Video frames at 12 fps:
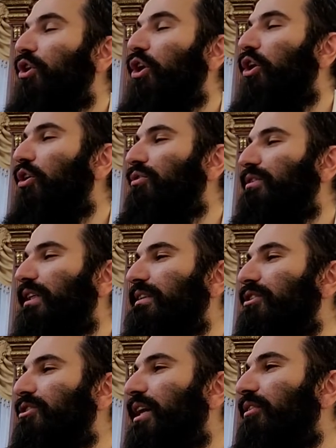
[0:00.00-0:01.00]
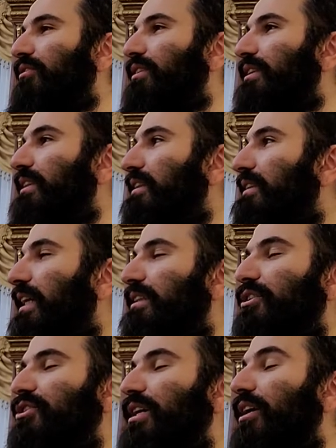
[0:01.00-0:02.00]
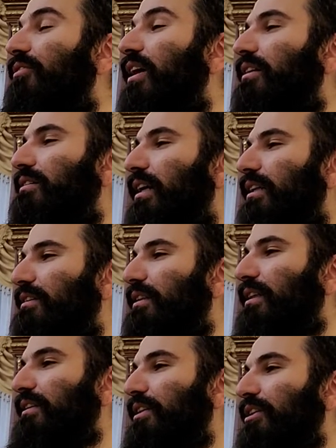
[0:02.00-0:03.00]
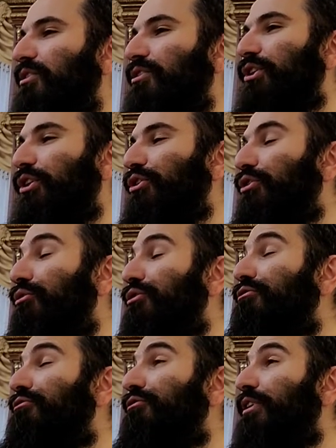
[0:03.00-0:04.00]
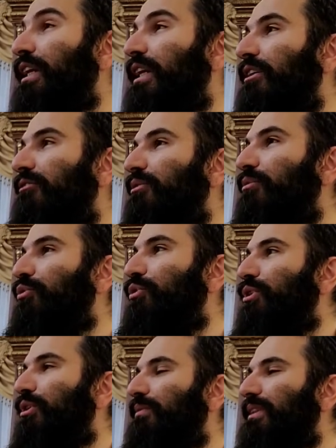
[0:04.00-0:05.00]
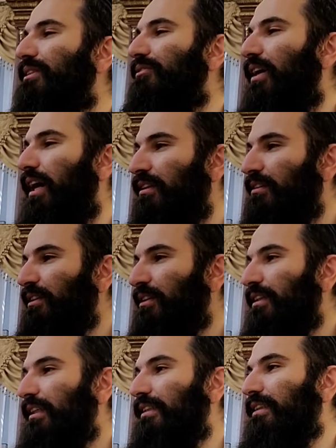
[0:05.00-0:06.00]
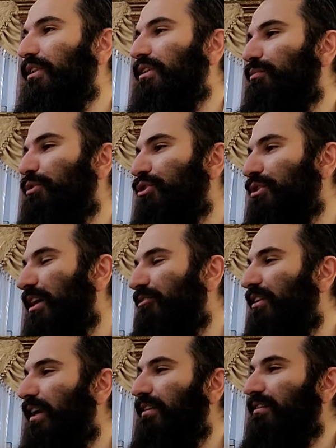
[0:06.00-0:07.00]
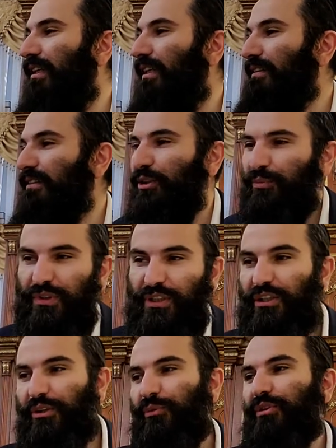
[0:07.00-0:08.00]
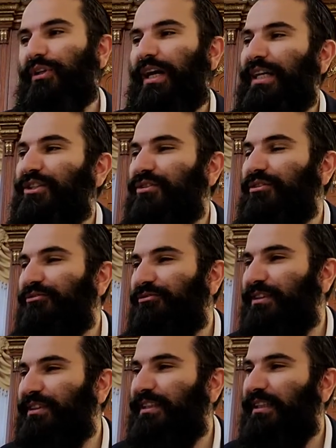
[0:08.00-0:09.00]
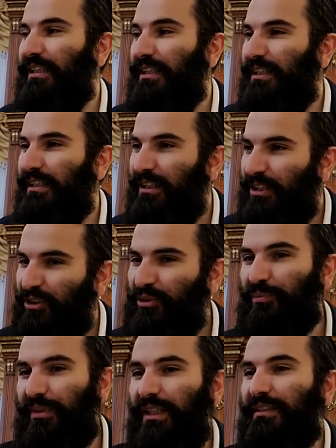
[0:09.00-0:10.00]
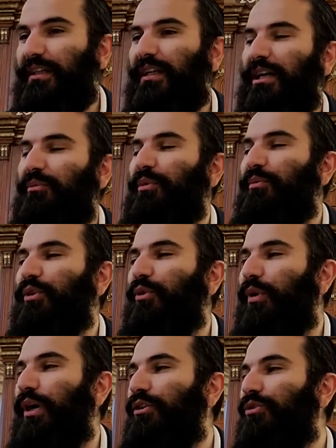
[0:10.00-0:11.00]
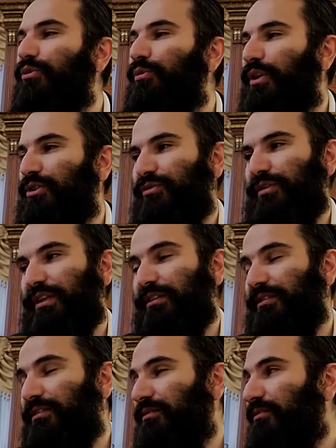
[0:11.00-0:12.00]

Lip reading: No, that's a Shava. That's a Shava al ta'aseh. There you're refraining from doing a mitzvah, and that's a B'Shava al ta'aseh. But here, when you're actually physically eating the bread, Chachamim required you to wash your hands.